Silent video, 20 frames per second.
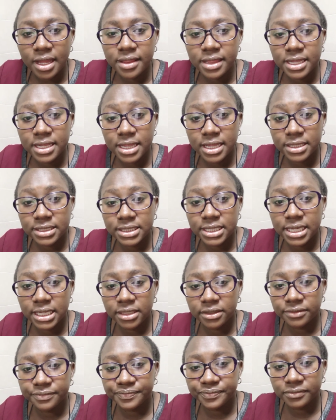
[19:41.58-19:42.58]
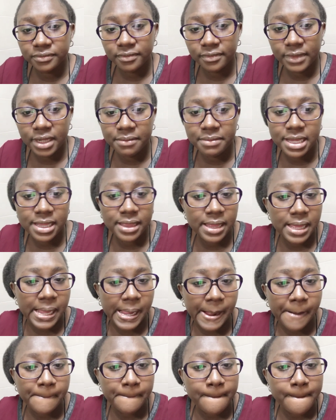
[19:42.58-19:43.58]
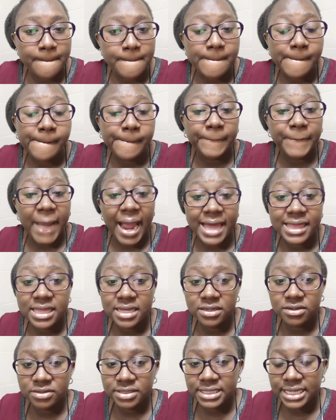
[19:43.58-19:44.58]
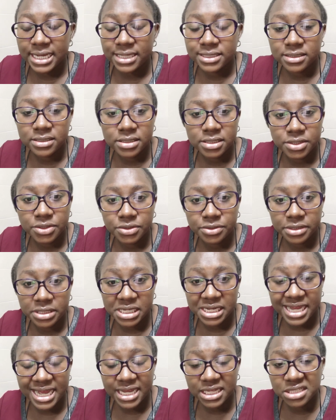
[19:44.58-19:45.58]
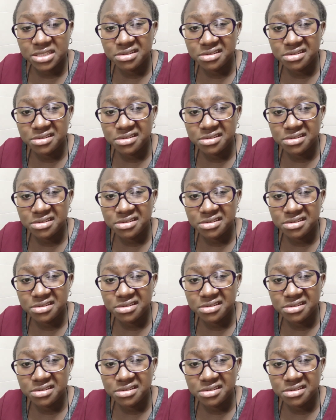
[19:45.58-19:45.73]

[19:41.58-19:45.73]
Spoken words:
let me tell you, but then, I think you just need to relax.